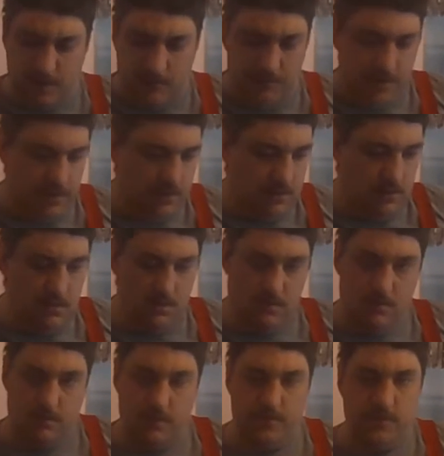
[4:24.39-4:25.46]
I mean,
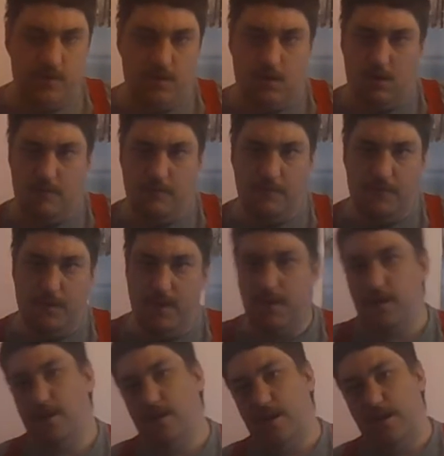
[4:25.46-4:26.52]
there's no harm in playing
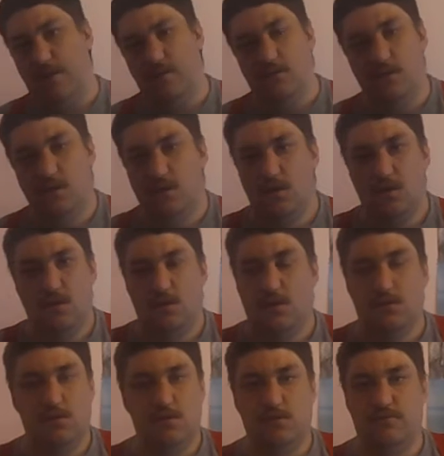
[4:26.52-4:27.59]
it now.
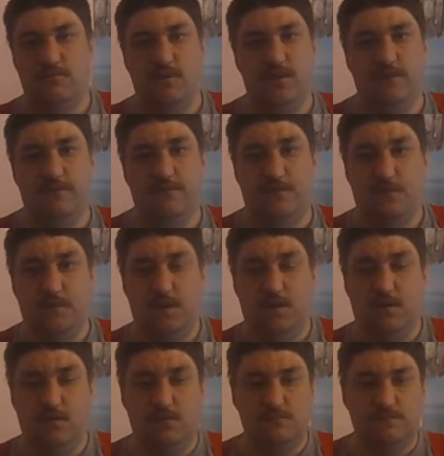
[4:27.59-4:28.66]
Good grief, I
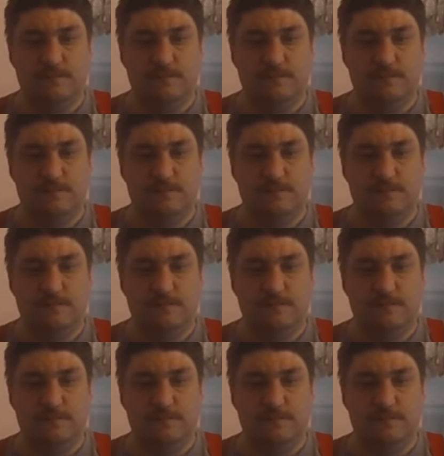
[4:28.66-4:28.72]
mean,